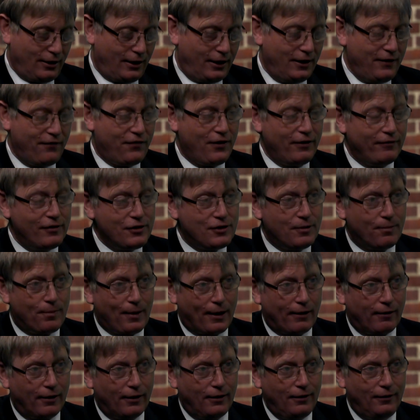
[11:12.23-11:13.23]
And if there is a
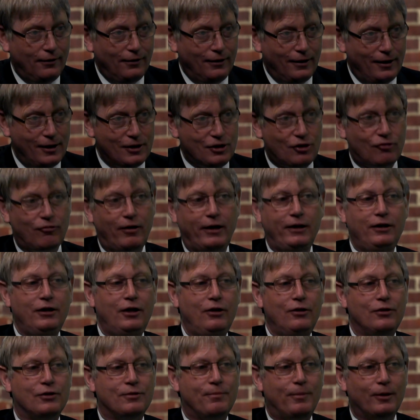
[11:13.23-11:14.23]
barrier, it's great
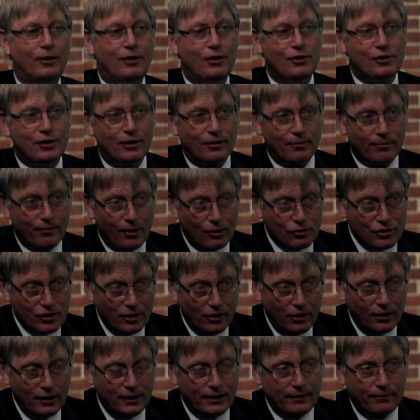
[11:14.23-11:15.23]
news, because it most
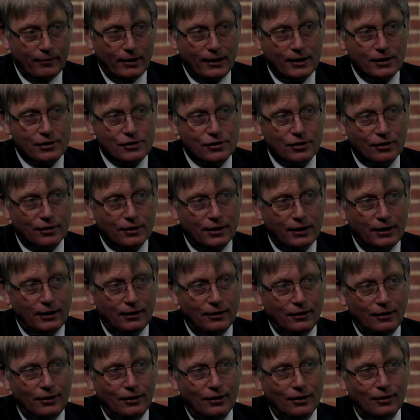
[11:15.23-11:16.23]
likely means that the
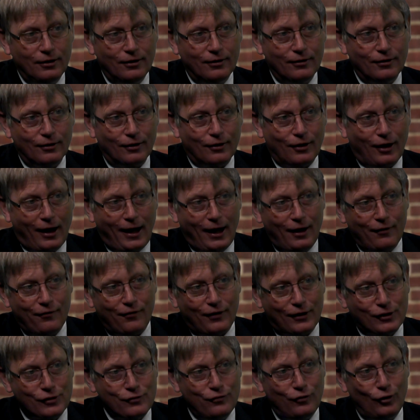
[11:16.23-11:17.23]

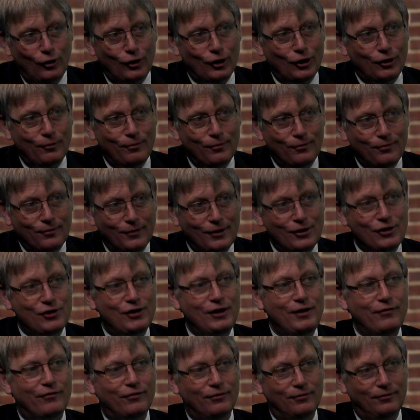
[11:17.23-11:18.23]
Halifax volume is
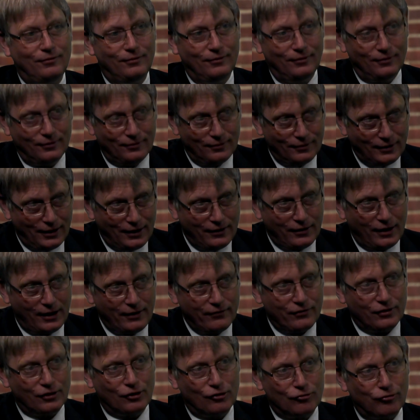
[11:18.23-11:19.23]
even
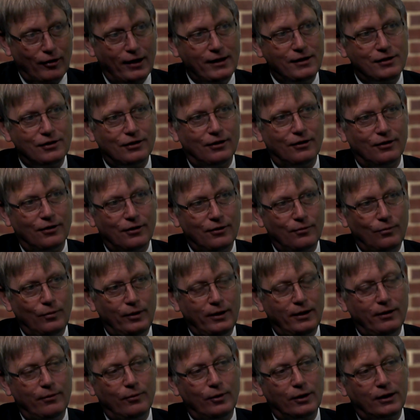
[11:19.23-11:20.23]
greater than
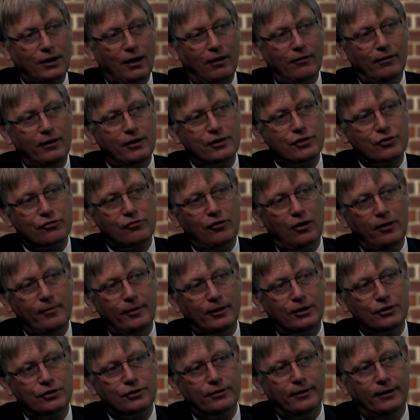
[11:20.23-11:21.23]
we're currently
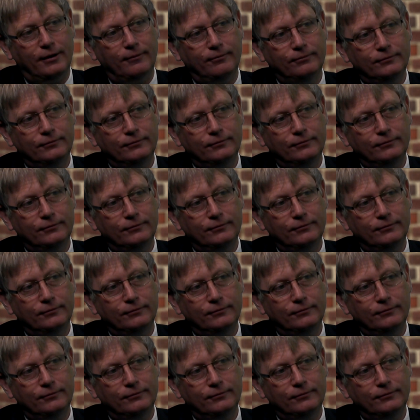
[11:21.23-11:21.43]
ascribing to it.